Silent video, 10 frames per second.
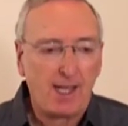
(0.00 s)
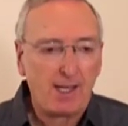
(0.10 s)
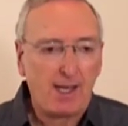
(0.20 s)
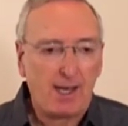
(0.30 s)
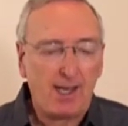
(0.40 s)

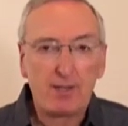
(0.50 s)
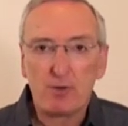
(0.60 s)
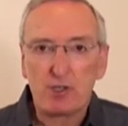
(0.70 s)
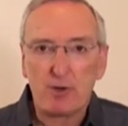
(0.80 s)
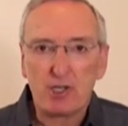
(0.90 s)
Now, Heather
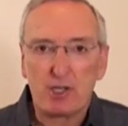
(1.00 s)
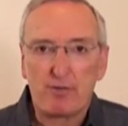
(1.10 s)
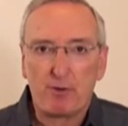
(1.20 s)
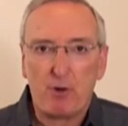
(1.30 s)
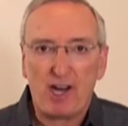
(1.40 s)
was originally
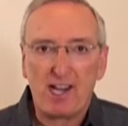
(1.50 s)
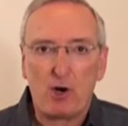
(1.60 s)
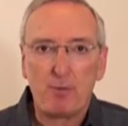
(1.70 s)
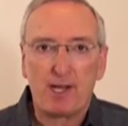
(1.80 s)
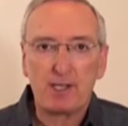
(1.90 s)
from
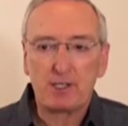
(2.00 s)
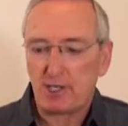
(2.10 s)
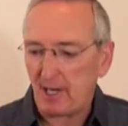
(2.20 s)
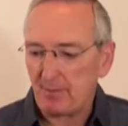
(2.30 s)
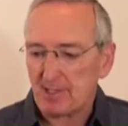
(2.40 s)
Wyoming. She
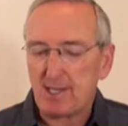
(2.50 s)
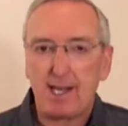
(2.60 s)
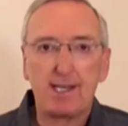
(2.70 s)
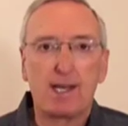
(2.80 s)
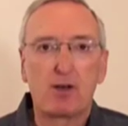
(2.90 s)
came to
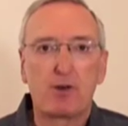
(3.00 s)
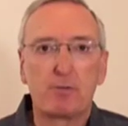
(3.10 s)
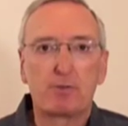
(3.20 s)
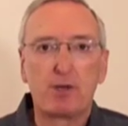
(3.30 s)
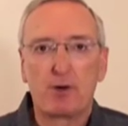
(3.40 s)
San Diego to
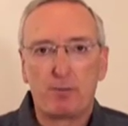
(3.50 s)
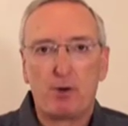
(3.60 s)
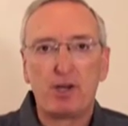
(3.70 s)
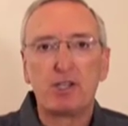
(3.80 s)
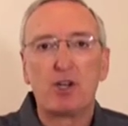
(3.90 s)
go to
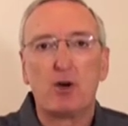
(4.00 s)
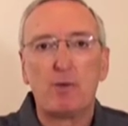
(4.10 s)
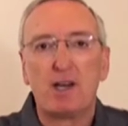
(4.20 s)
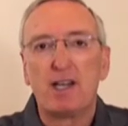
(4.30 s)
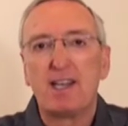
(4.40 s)
Point
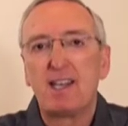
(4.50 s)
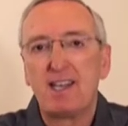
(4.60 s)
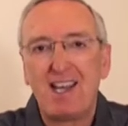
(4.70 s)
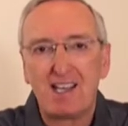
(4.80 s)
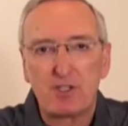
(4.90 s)
Loma
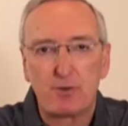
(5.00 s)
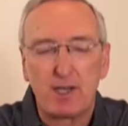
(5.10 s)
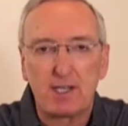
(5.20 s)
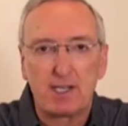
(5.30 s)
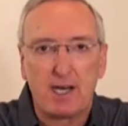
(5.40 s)

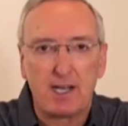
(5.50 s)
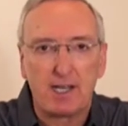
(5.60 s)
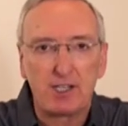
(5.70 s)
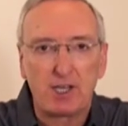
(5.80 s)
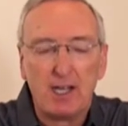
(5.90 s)
Nazarene
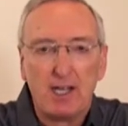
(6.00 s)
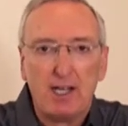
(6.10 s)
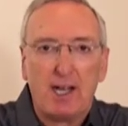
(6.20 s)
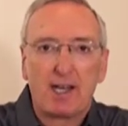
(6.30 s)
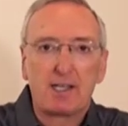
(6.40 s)
College.
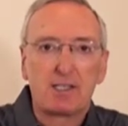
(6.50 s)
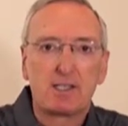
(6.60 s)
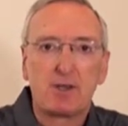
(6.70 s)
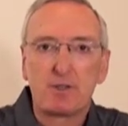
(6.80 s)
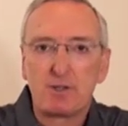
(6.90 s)
I guess
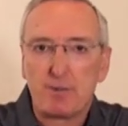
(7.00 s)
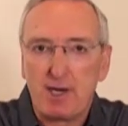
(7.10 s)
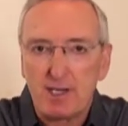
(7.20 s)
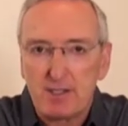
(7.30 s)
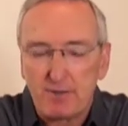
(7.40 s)
it's no
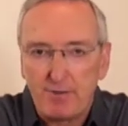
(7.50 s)
surprise her